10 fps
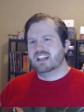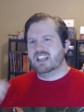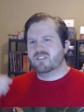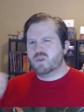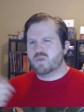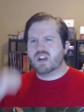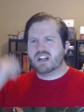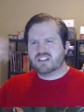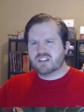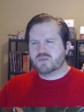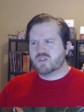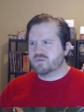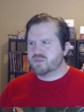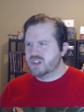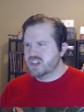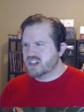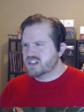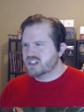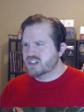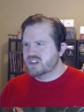If you were writing some sort of
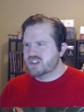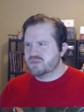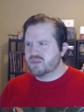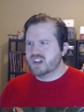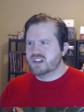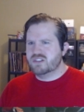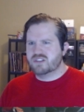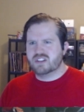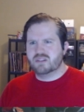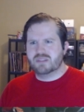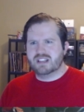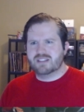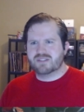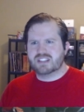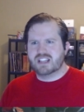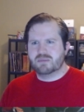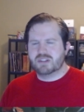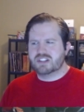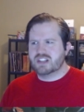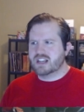production code, you'd probably do some if
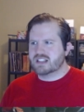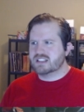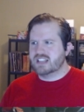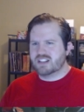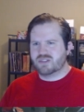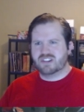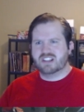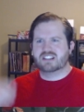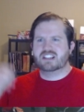statement checks, that sort of thing,